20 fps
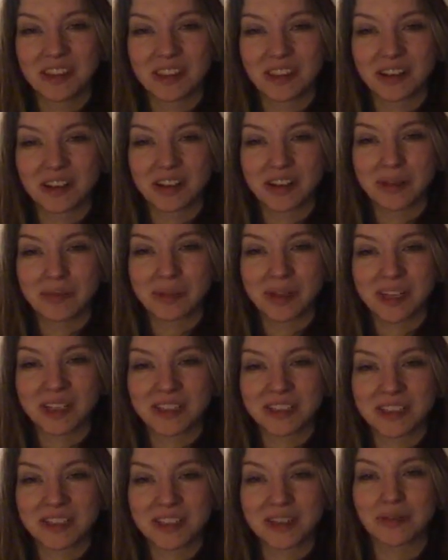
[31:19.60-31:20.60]
30
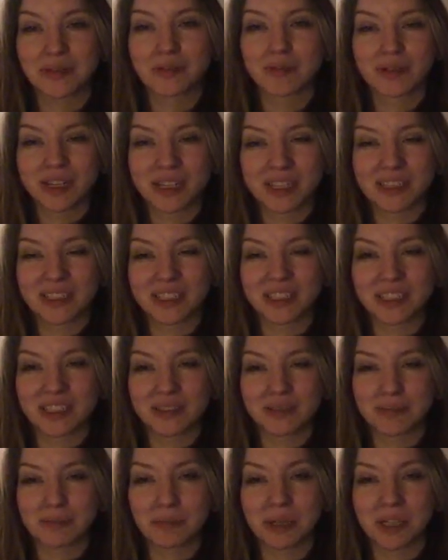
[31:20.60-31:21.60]
minutes, really?
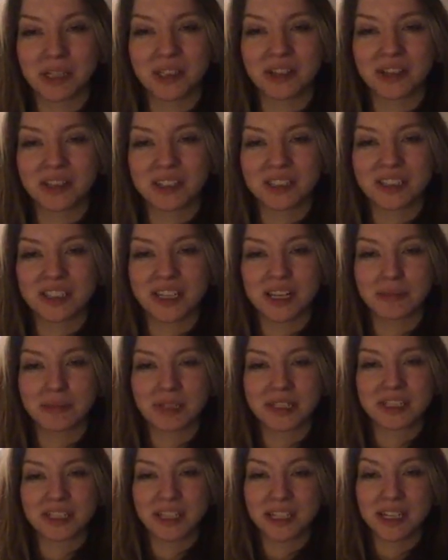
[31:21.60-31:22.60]
But honestly, I'd be
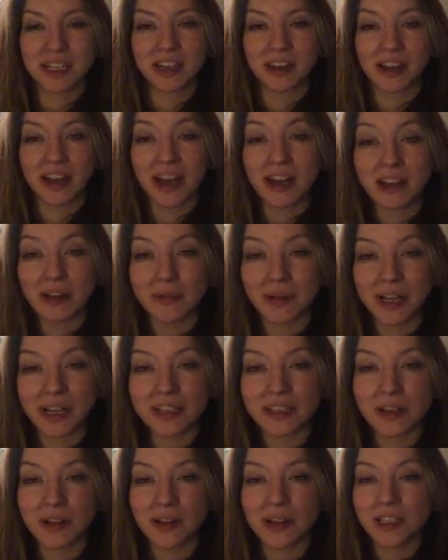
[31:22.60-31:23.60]
sitting here anyway,
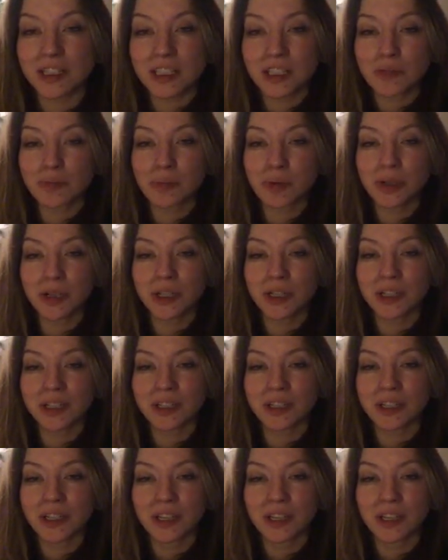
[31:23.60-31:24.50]
so I just put